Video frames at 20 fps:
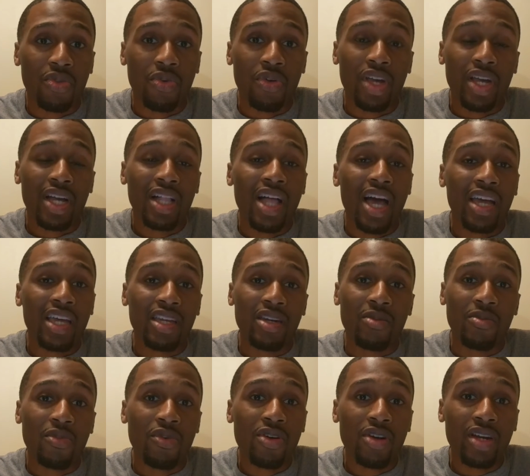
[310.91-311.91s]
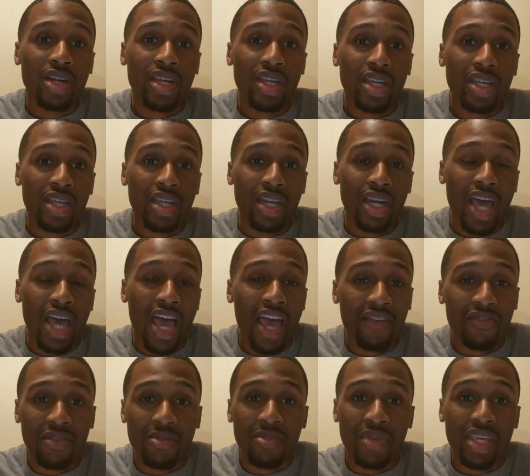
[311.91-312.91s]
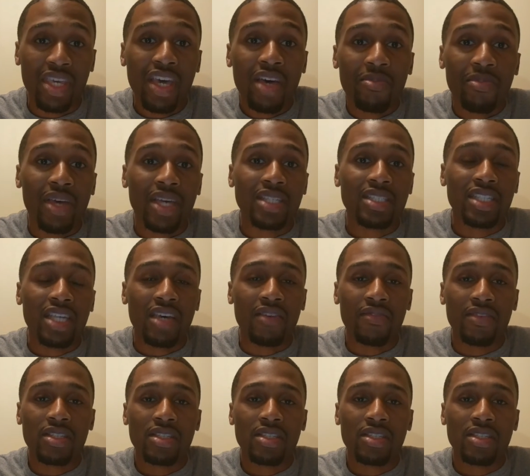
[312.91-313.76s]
3 o'clock in the morning, and I have to be up at 7.